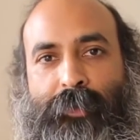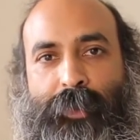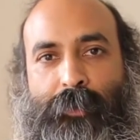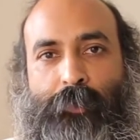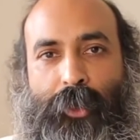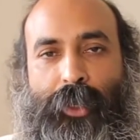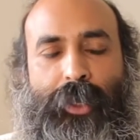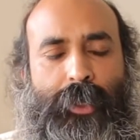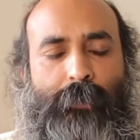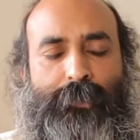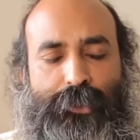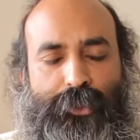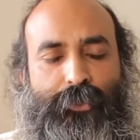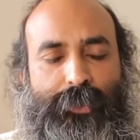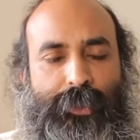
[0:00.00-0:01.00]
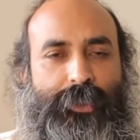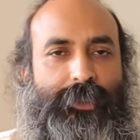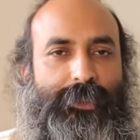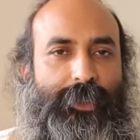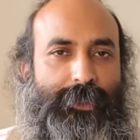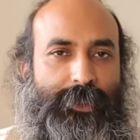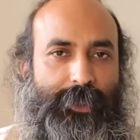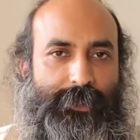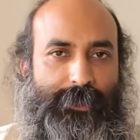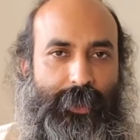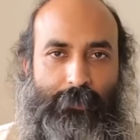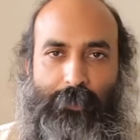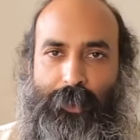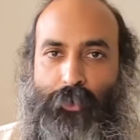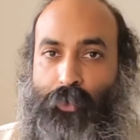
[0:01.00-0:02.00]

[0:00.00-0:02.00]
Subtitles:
in the morning? And I'm just using this as an example.